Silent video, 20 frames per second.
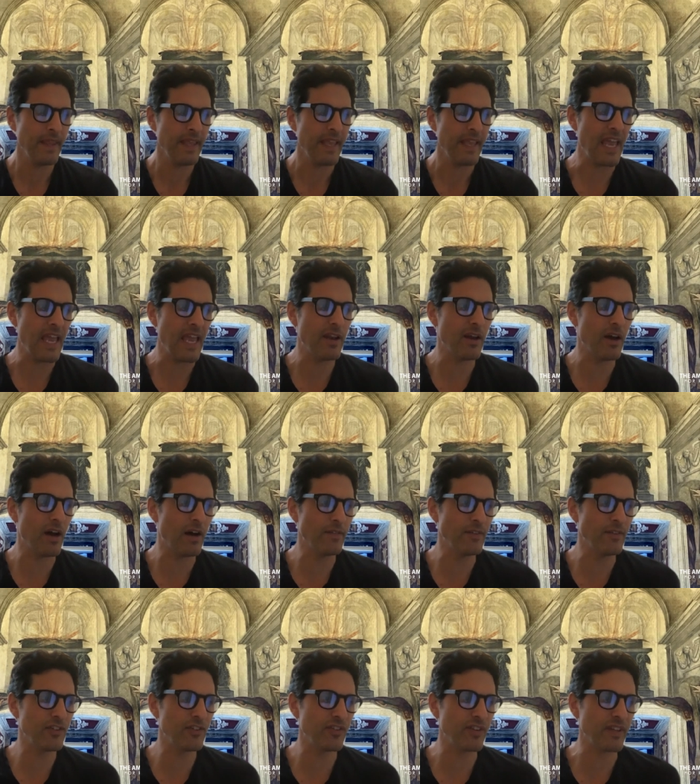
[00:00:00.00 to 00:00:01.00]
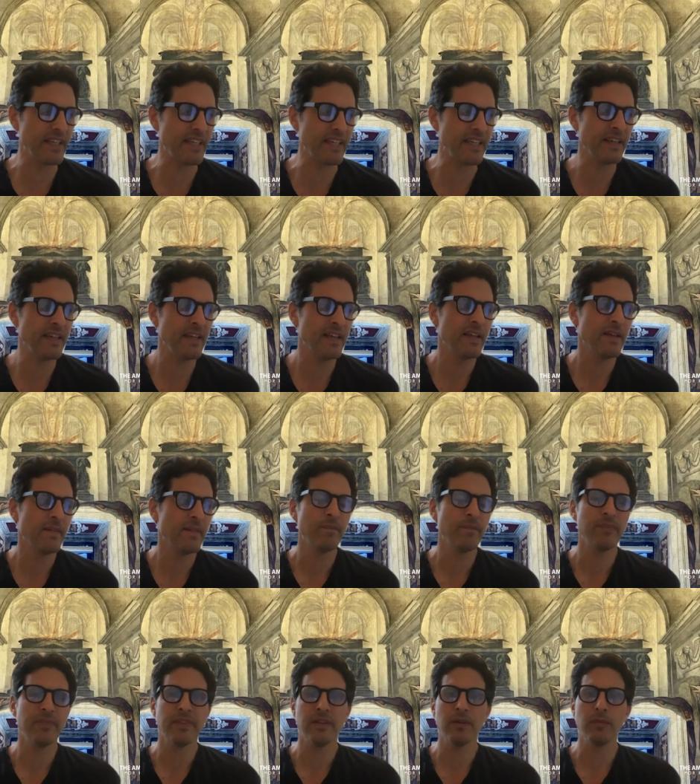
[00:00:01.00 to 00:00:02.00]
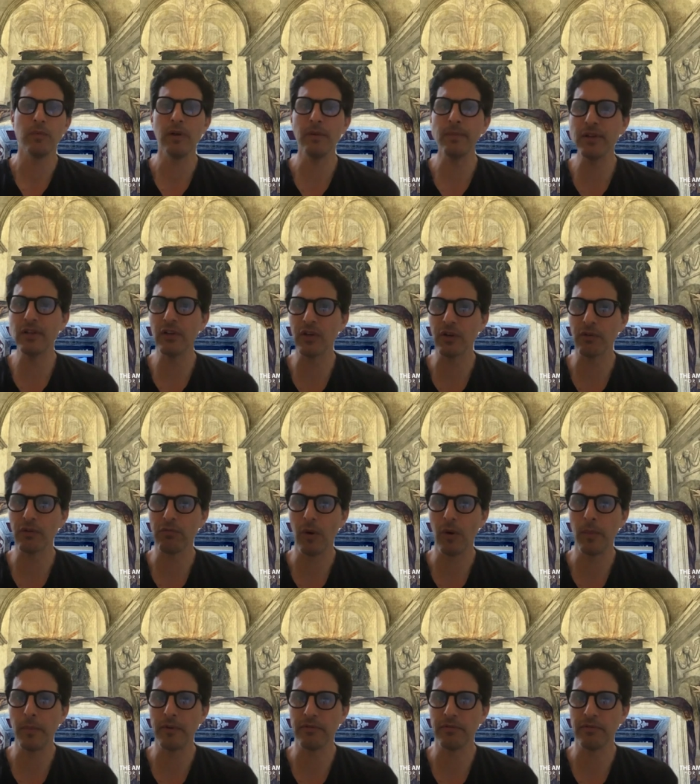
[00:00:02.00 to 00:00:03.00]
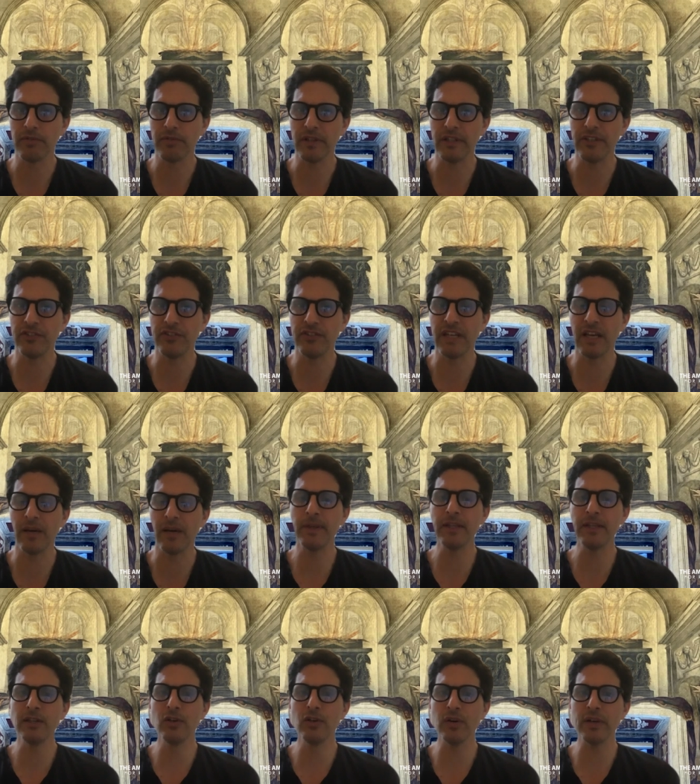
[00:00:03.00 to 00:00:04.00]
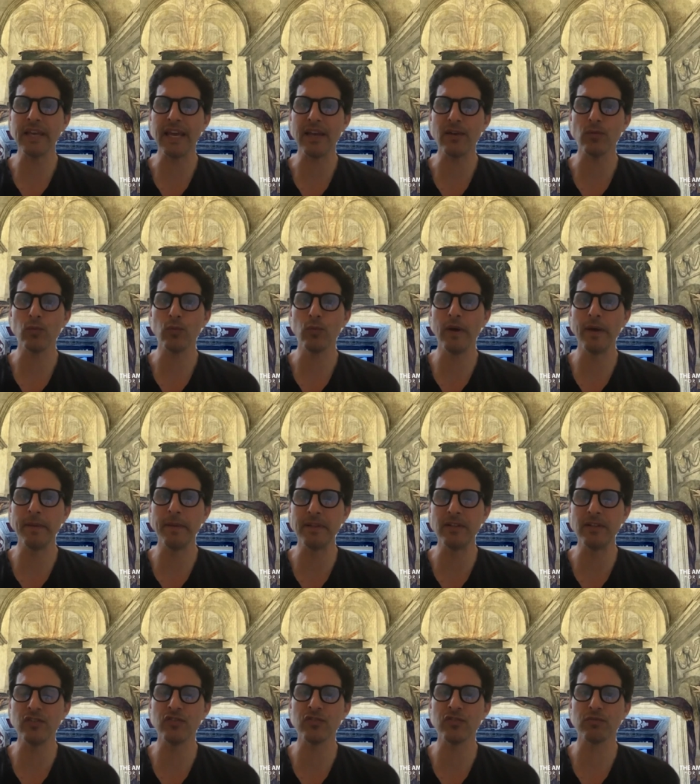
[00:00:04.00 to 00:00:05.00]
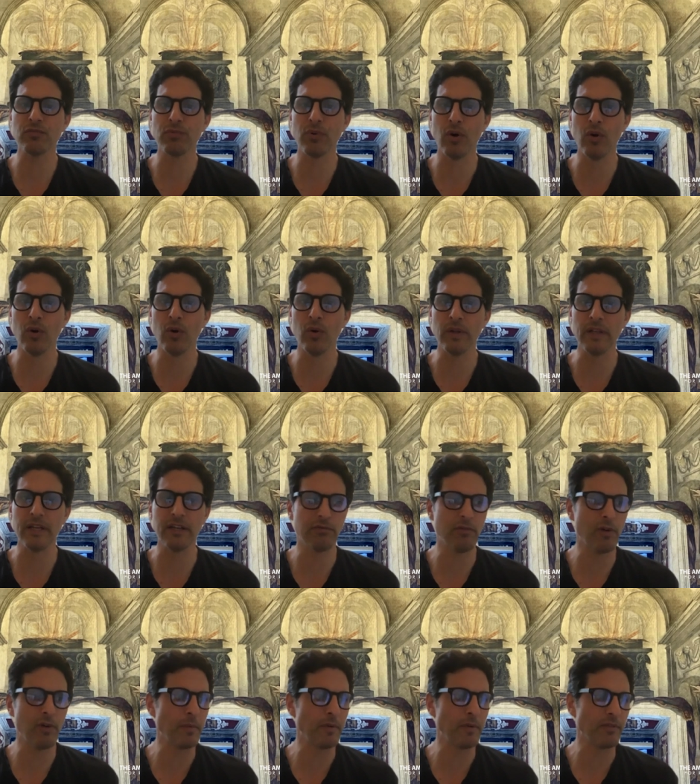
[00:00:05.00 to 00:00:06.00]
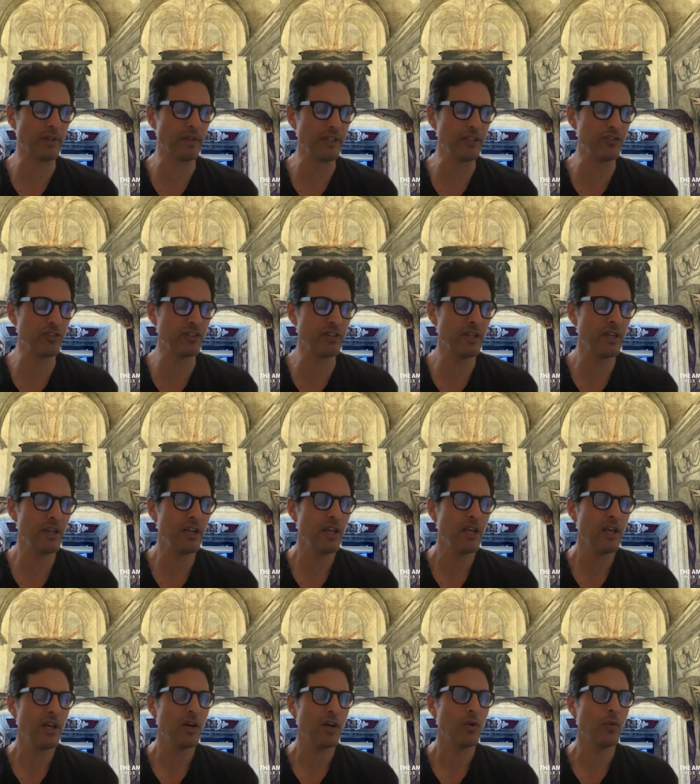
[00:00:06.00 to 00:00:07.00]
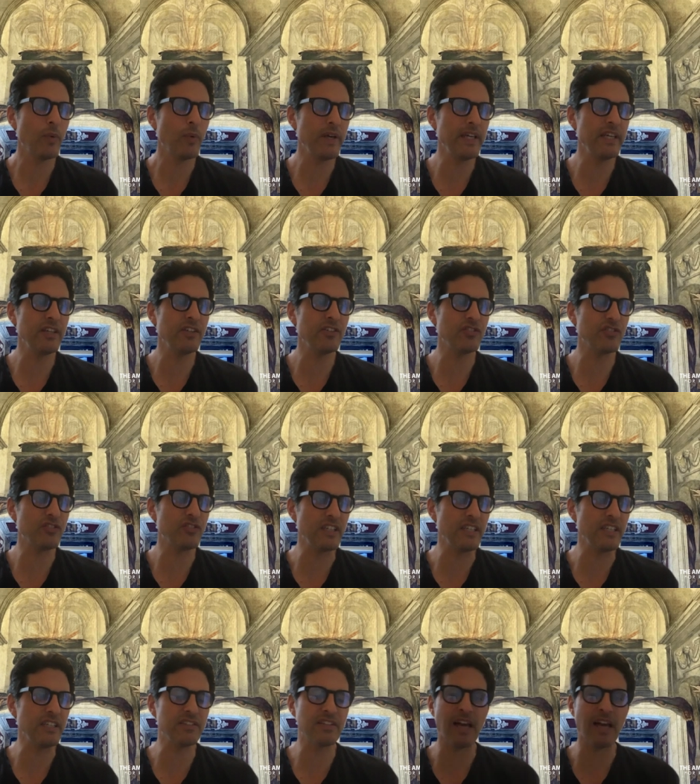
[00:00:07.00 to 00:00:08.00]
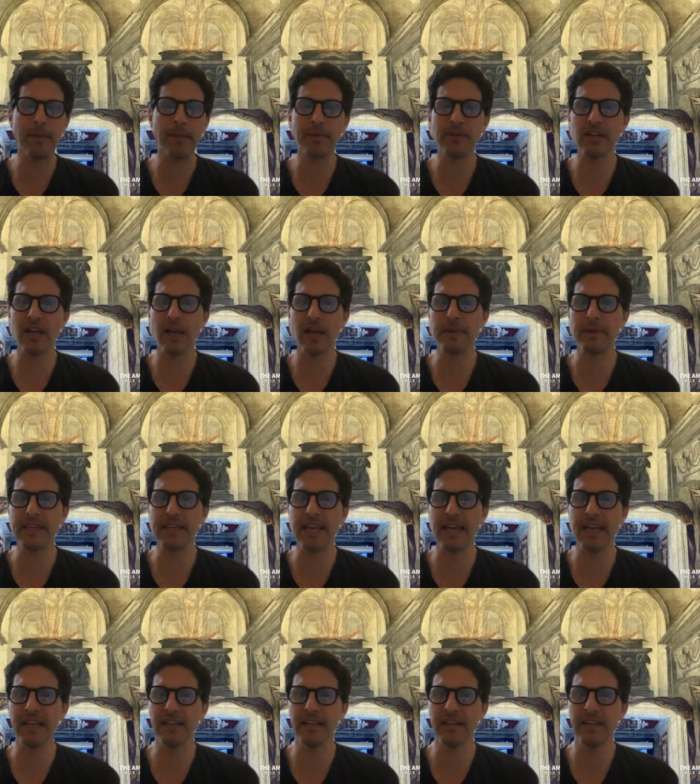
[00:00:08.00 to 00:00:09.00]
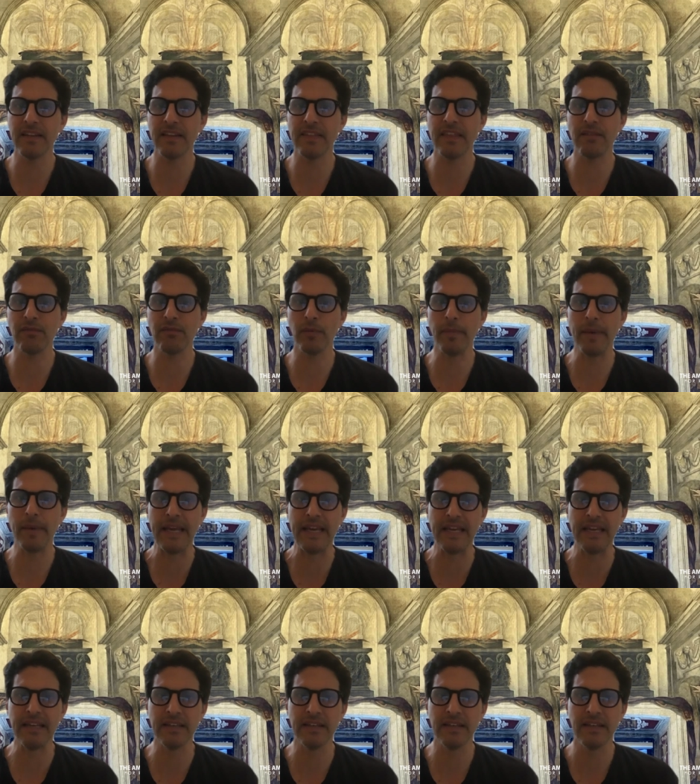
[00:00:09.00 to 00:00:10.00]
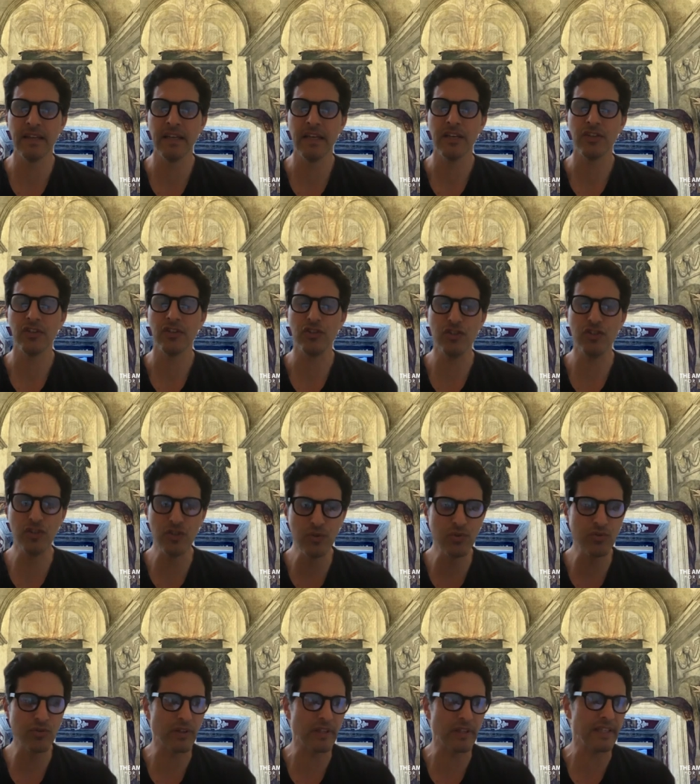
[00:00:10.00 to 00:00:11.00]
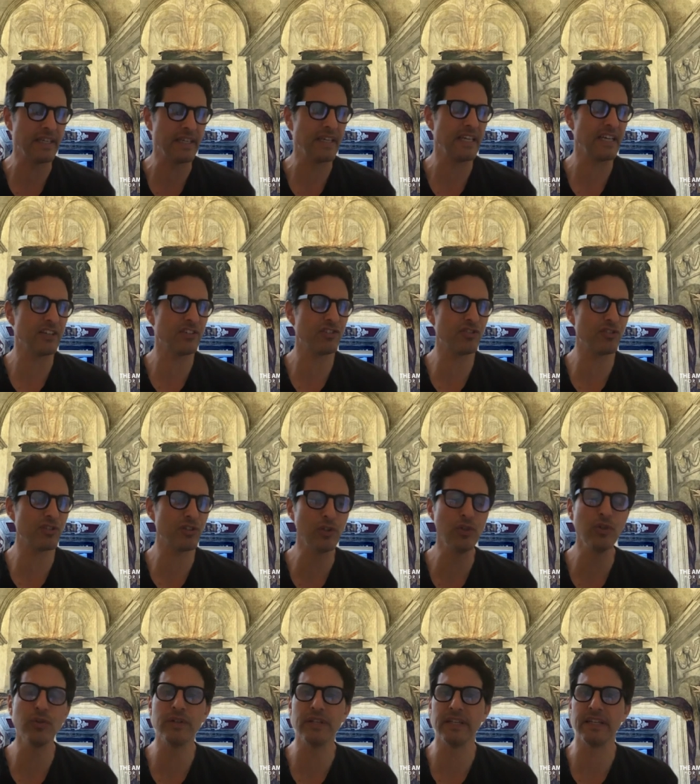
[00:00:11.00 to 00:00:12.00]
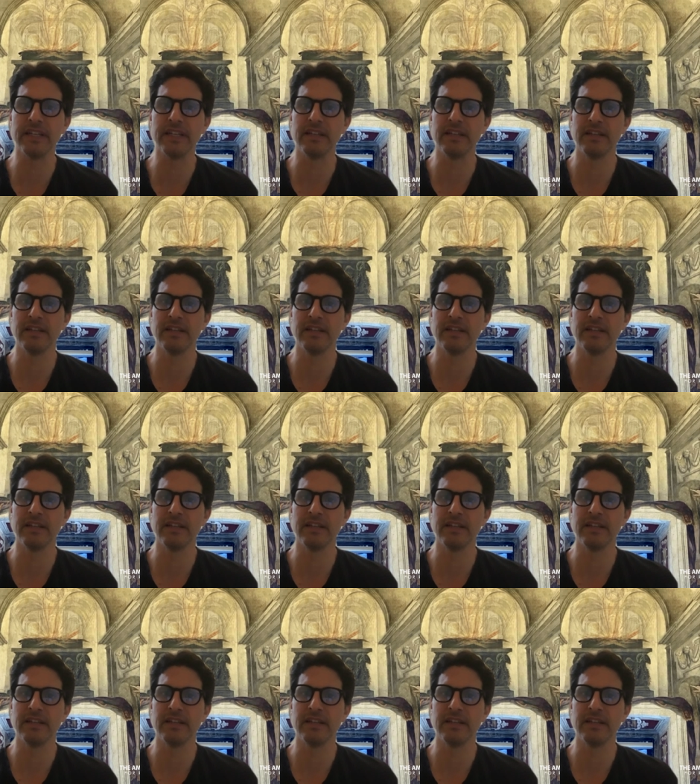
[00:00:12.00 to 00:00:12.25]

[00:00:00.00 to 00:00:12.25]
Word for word: And obviously, when we look at Roman religion and we look at women's role in Roman religion, we see time and time again that they remain usually excluded,